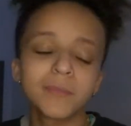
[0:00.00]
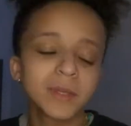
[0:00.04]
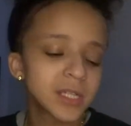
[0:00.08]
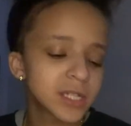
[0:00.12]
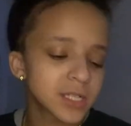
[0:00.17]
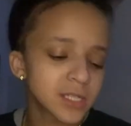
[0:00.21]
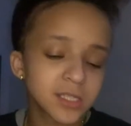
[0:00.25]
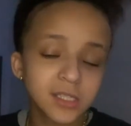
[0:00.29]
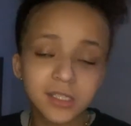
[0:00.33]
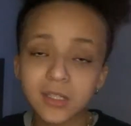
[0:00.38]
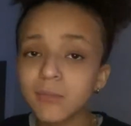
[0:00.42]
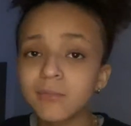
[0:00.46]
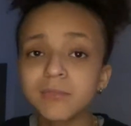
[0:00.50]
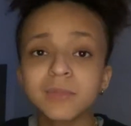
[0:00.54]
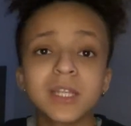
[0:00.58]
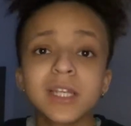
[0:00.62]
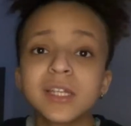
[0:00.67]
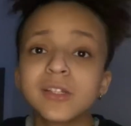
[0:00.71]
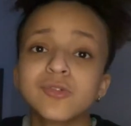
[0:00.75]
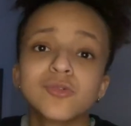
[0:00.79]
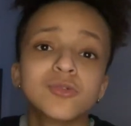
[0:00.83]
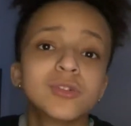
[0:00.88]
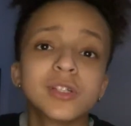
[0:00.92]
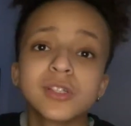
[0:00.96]
Because some
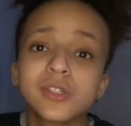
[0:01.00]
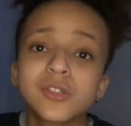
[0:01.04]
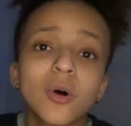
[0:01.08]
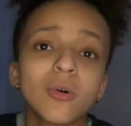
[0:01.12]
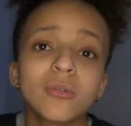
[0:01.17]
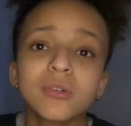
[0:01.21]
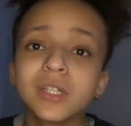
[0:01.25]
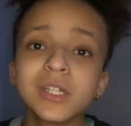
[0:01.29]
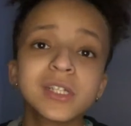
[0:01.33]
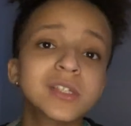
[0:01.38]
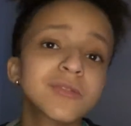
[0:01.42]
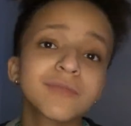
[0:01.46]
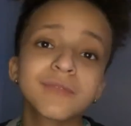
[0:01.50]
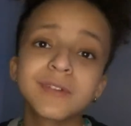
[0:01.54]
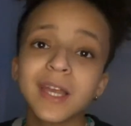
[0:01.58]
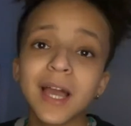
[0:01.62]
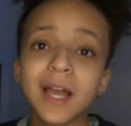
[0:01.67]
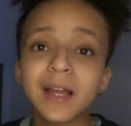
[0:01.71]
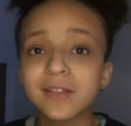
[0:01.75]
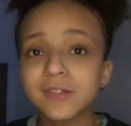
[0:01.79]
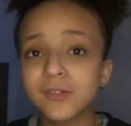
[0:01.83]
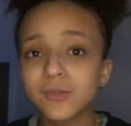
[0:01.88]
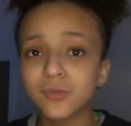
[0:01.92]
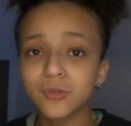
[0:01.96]
things you just don't need to
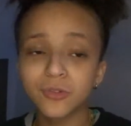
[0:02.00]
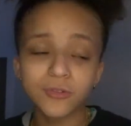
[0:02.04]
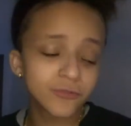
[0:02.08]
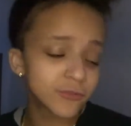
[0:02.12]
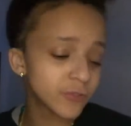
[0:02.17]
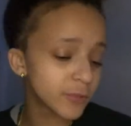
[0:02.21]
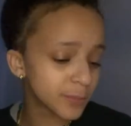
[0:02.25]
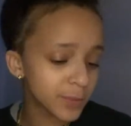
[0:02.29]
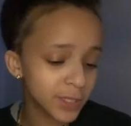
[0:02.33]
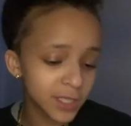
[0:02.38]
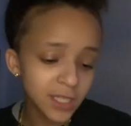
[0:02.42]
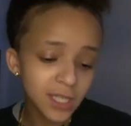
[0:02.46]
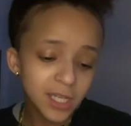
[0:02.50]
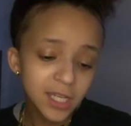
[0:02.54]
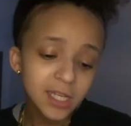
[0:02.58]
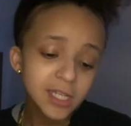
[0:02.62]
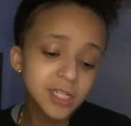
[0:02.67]
react to, you feel me?